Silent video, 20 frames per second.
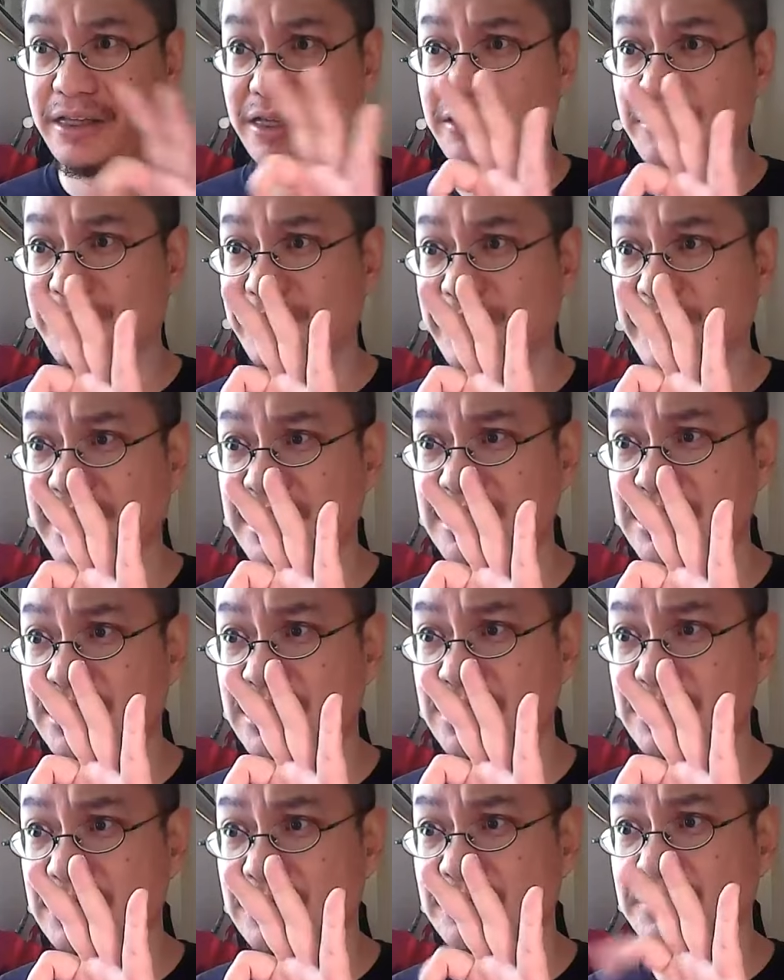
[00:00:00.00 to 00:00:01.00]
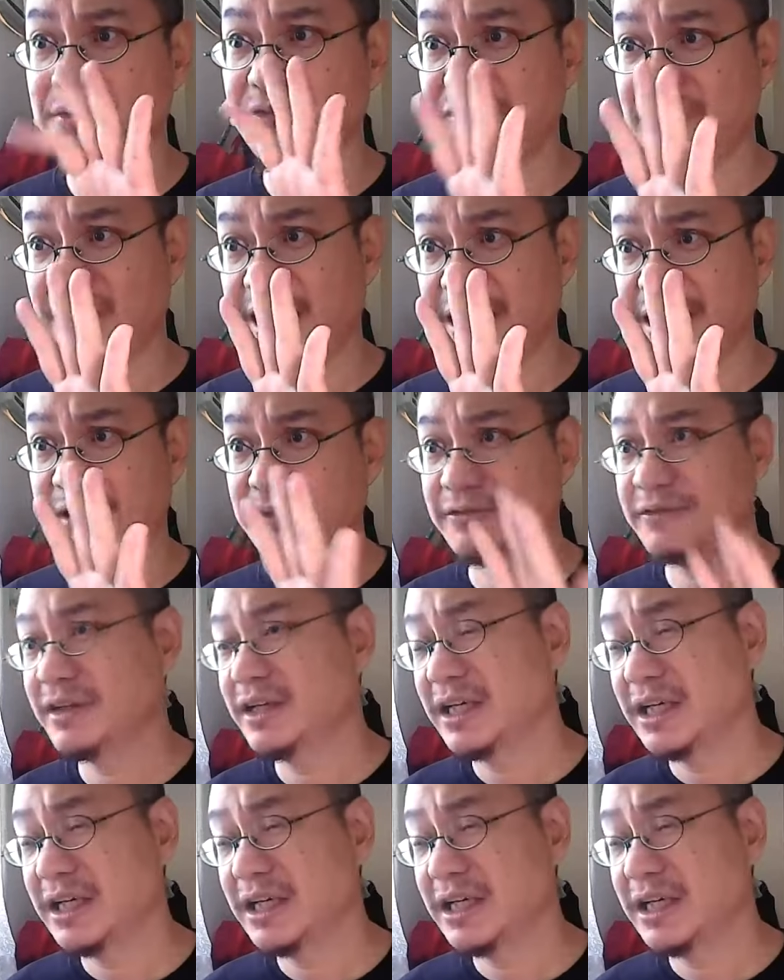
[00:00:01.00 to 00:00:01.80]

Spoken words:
3 to 5.